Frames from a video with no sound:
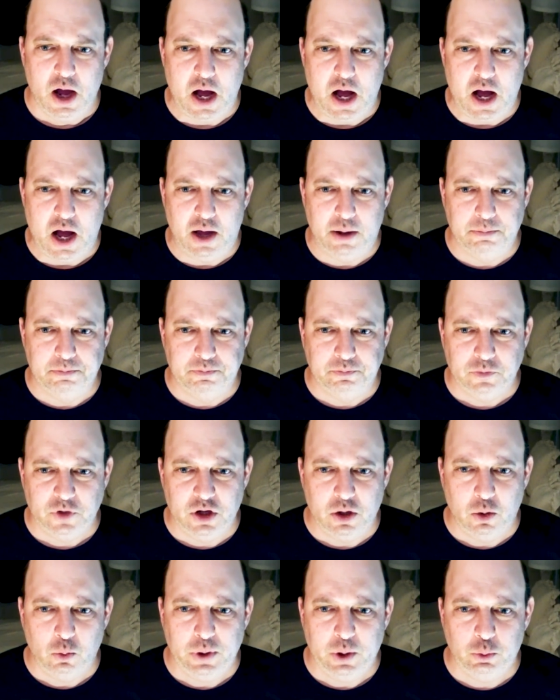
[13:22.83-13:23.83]
um, you
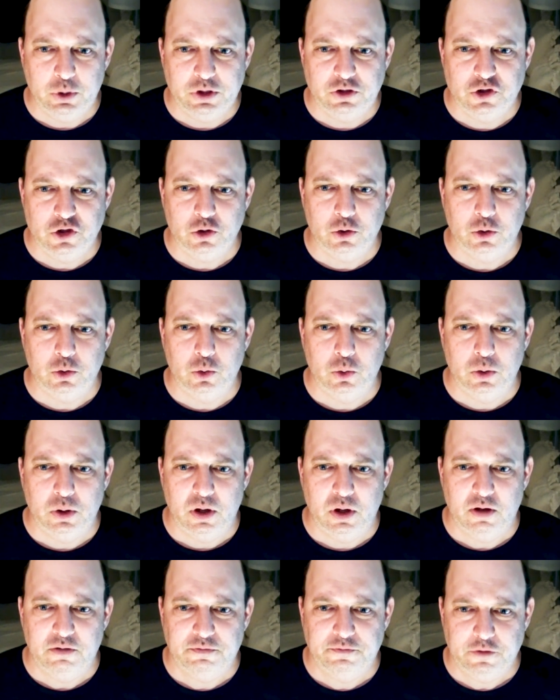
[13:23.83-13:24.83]
know, we would do
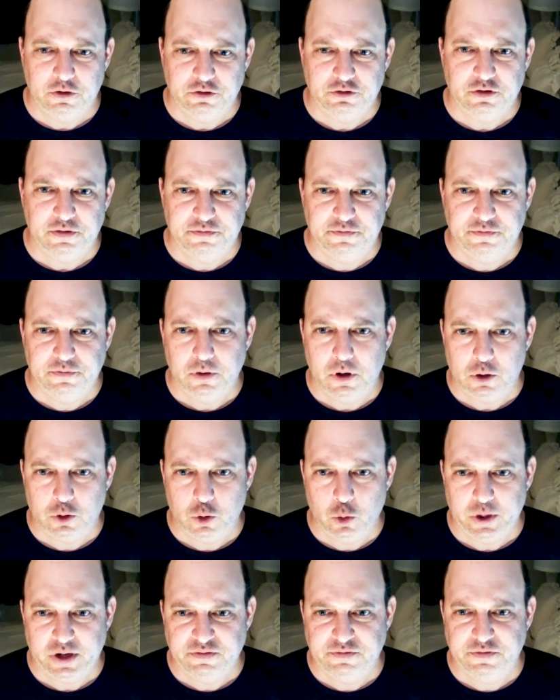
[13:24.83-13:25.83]
a, first a, a
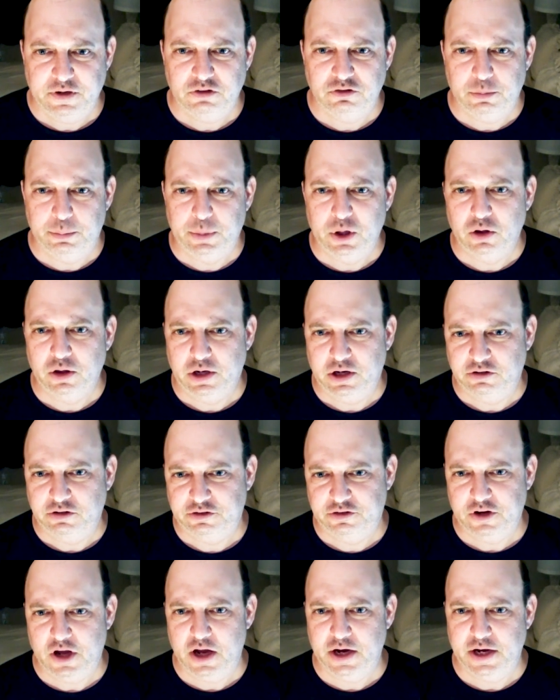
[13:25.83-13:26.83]
quick feasibility
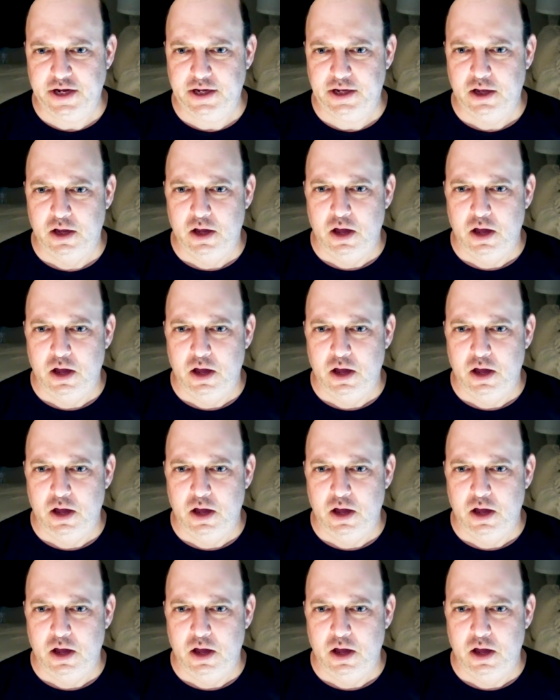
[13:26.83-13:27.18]
study,